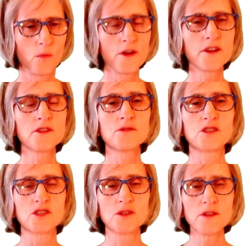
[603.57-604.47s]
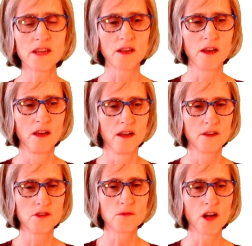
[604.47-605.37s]
What are you doing?
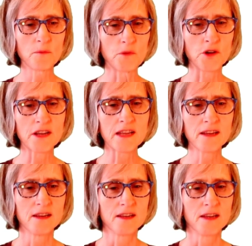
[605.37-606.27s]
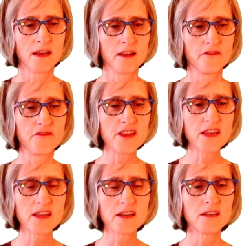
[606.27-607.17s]
You are putting
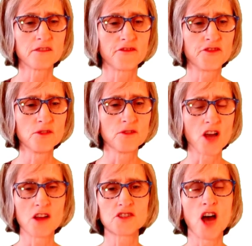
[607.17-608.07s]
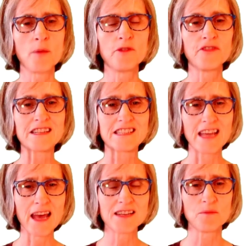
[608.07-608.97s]
vegan food on top of a
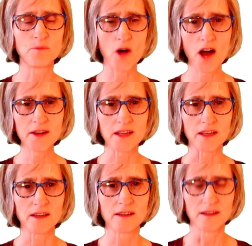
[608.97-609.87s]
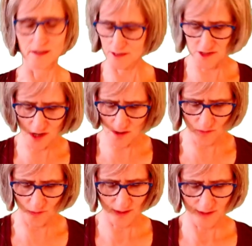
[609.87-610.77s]
dead body. No.